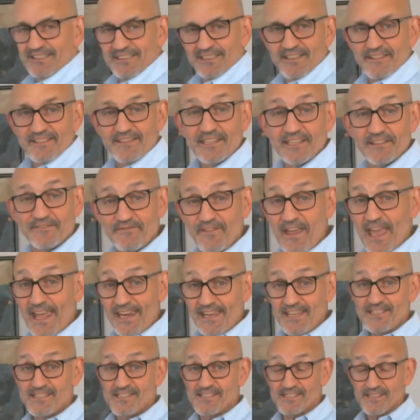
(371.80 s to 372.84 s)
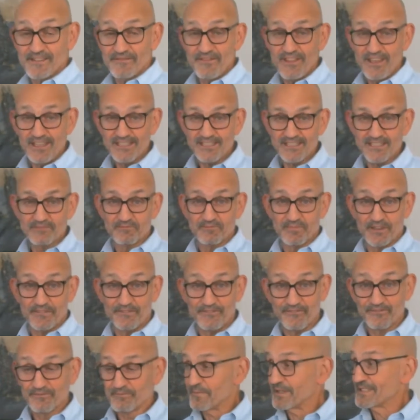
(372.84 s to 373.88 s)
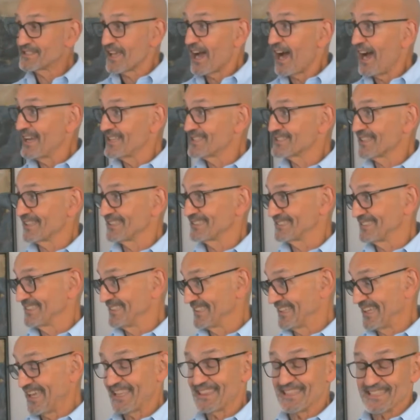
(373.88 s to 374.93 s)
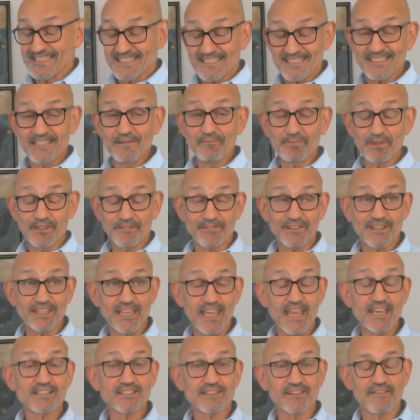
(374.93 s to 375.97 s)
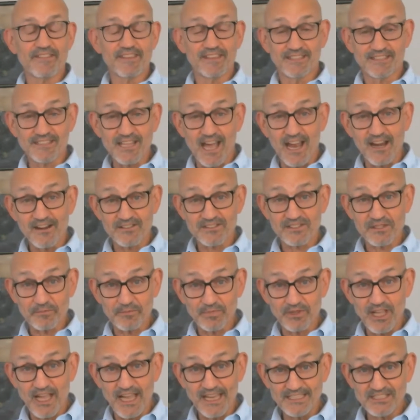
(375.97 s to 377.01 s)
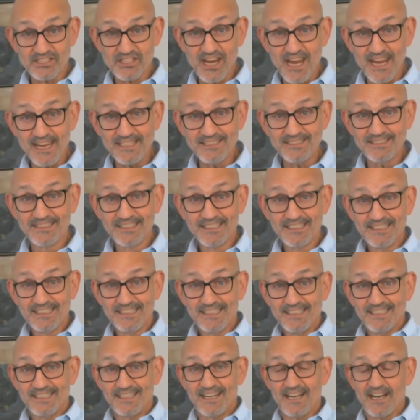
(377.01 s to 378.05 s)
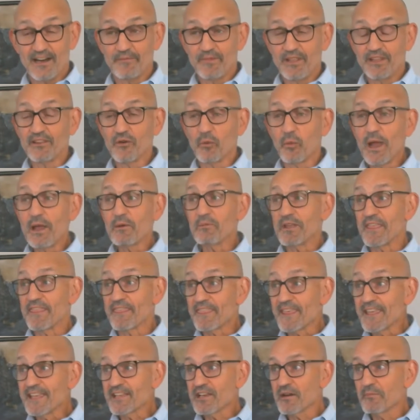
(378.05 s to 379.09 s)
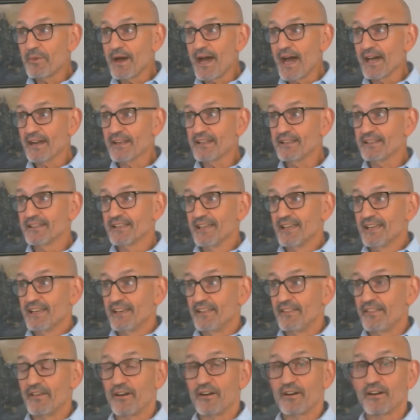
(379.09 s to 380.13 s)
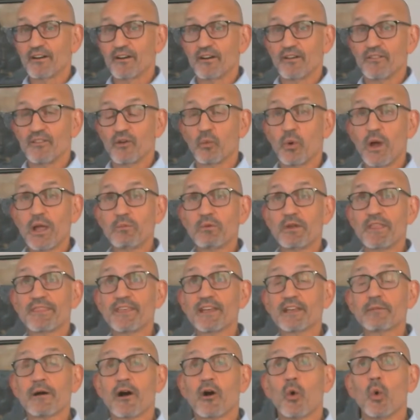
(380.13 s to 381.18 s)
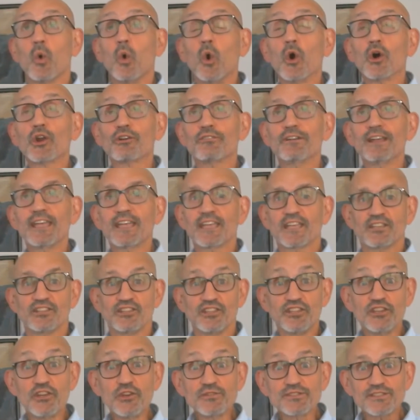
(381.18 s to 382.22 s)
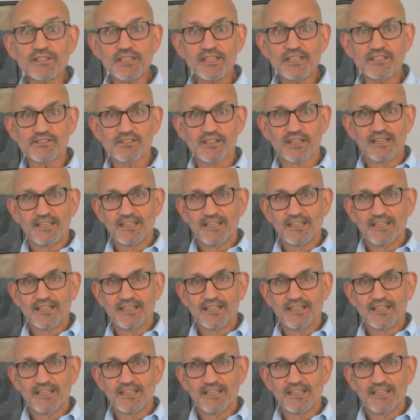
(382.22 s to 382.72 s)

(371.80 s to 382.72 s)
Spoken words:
The advantages of this, besides, the simplification of the entire supply chain and the way we think about it, the way we think about ordering and usage